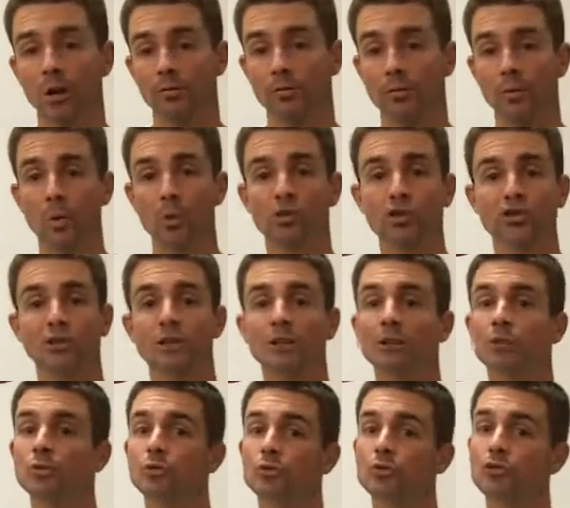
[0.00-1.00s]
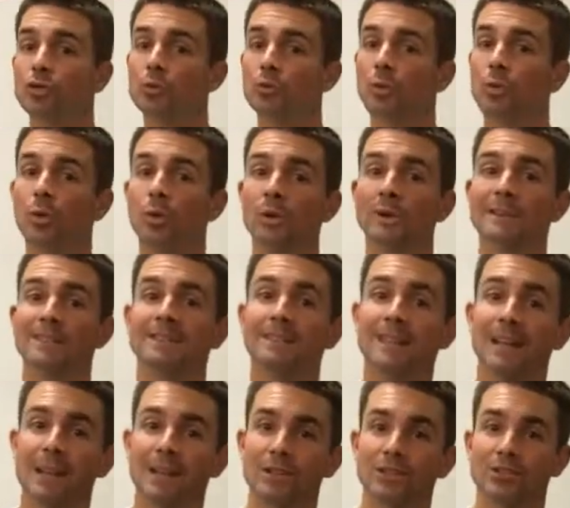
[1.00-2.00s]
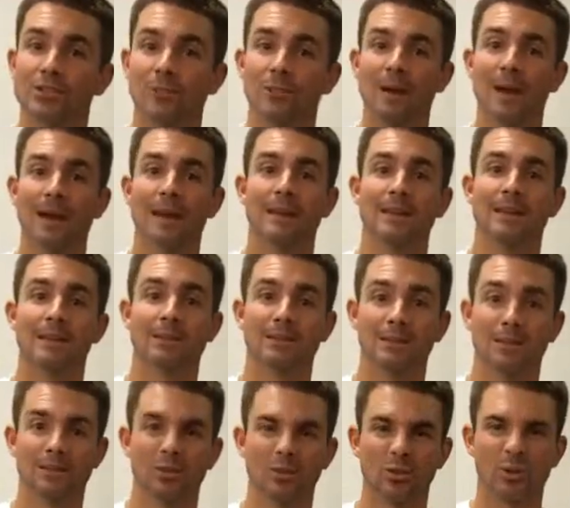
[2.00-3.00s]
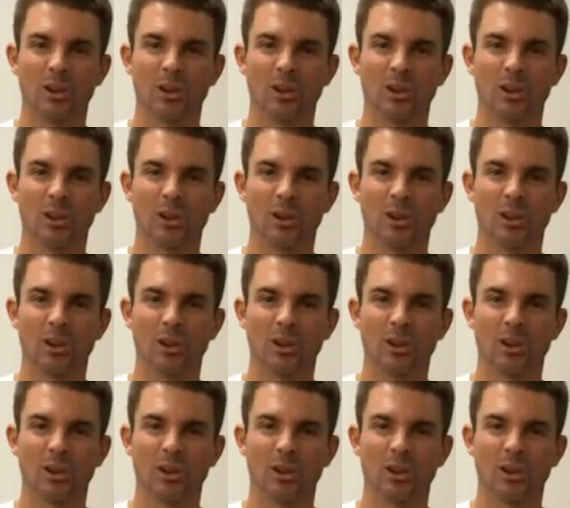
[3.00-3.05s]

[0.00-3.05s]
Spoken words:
Fortunately, usually we'll only see that in traumatic incidents.